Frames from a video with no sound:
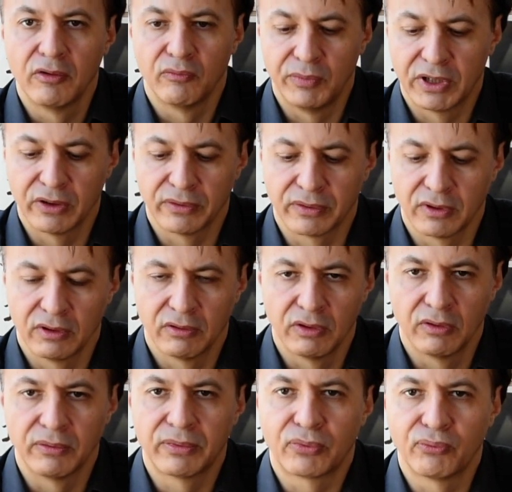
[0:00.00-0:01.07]
because
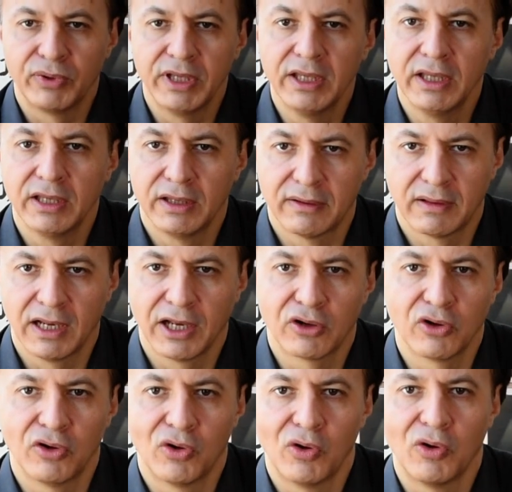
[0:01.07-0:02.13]
3 is like
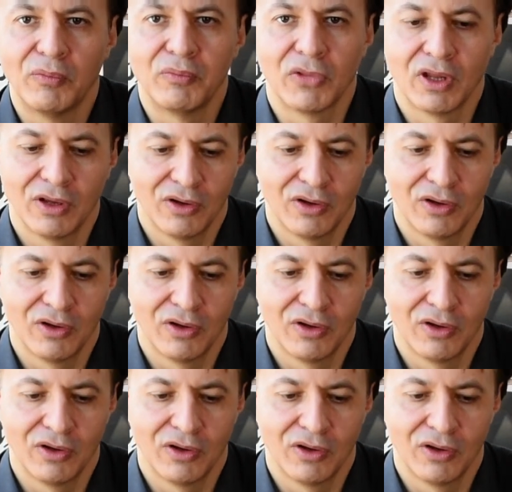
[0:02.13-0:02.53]
for